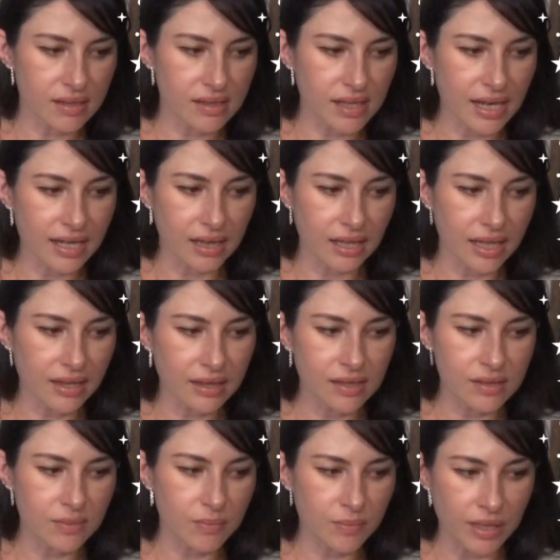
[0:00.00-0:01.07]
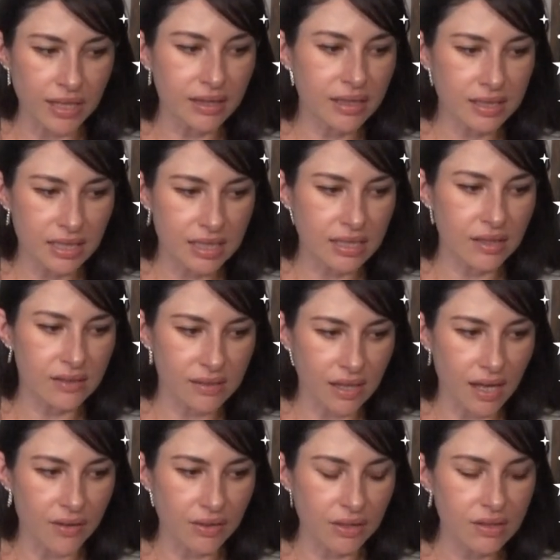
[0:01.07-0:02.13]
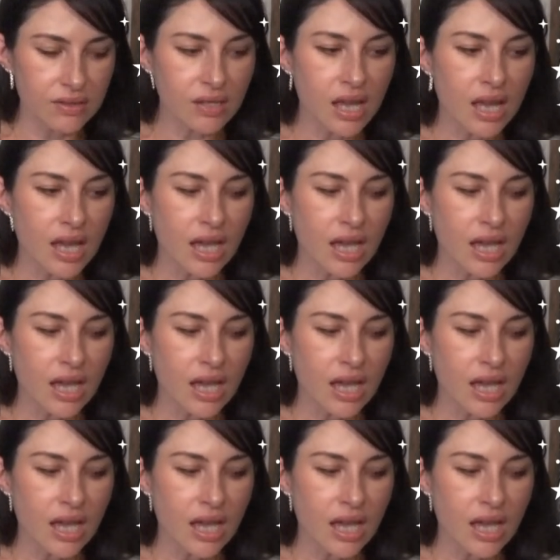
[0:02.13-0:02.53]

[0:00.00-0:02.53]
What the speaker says: is like, let the details to others.